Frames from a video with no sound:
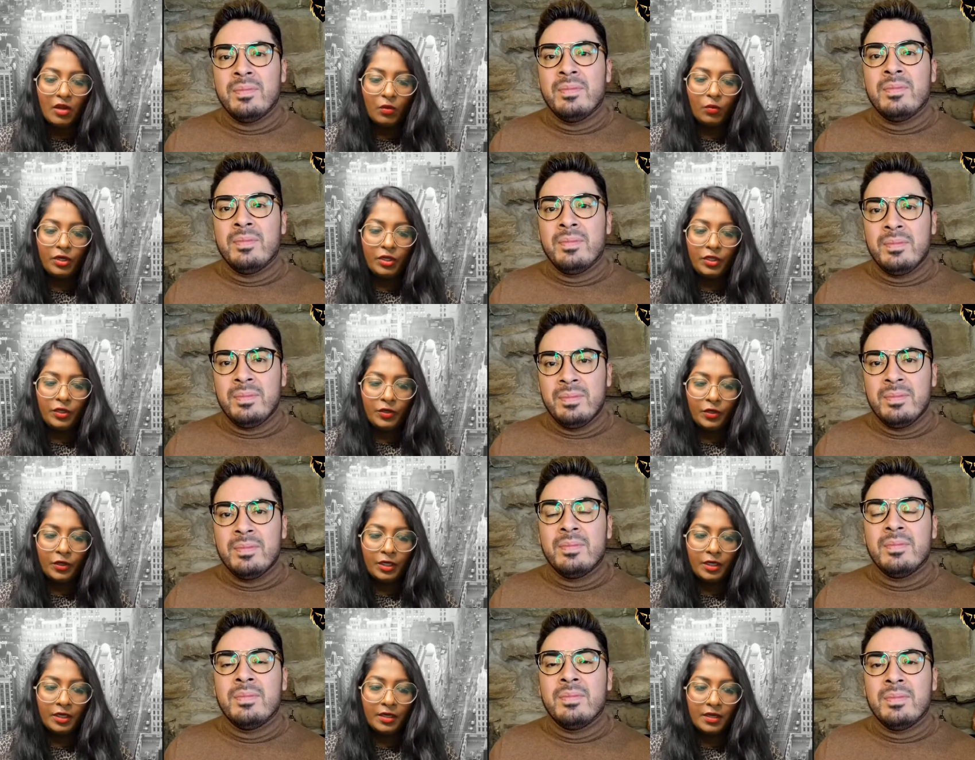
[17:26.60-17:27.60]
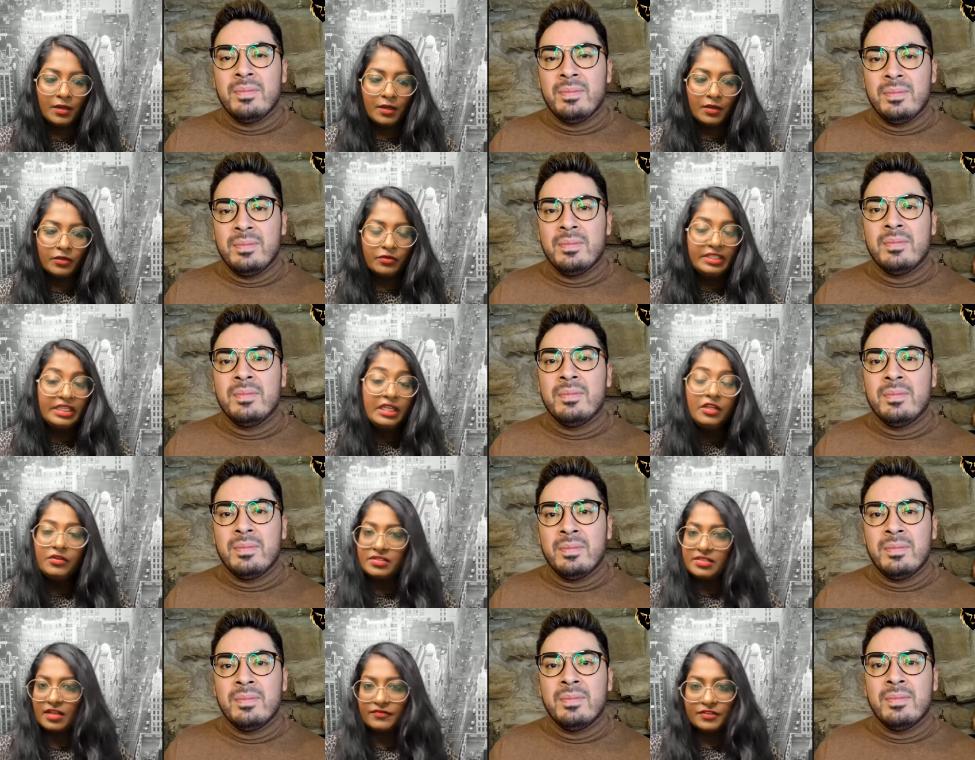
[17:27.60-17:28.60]
Speaker 1: where you're you're leading
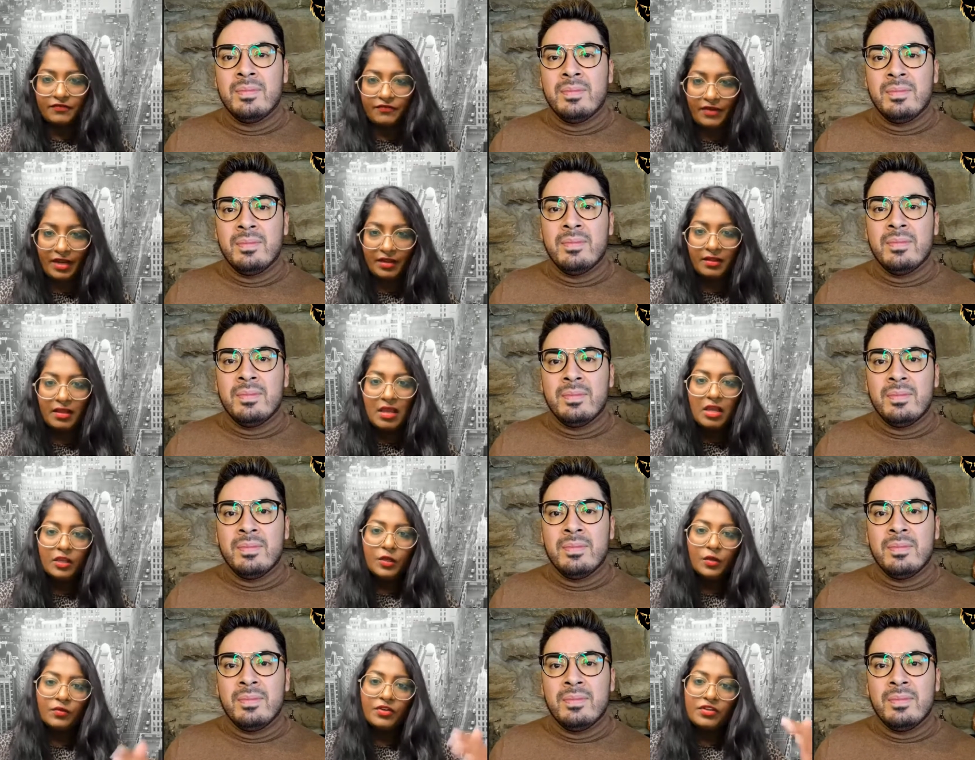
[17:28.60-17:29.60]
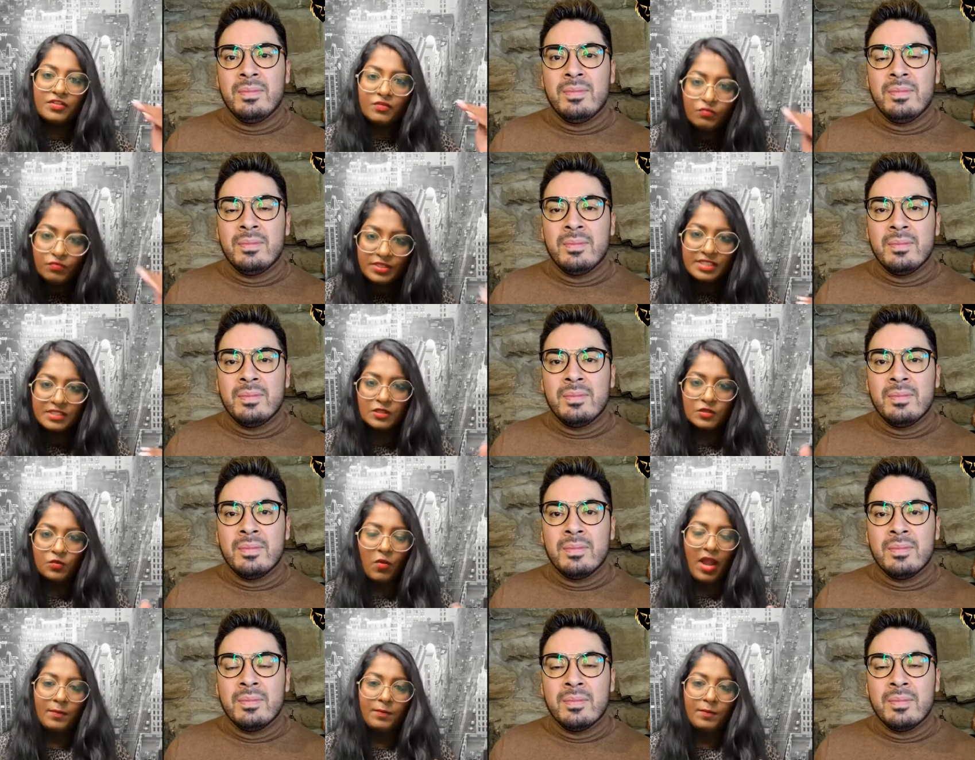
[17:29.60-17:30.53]
yourself to fail you know there's a reasons why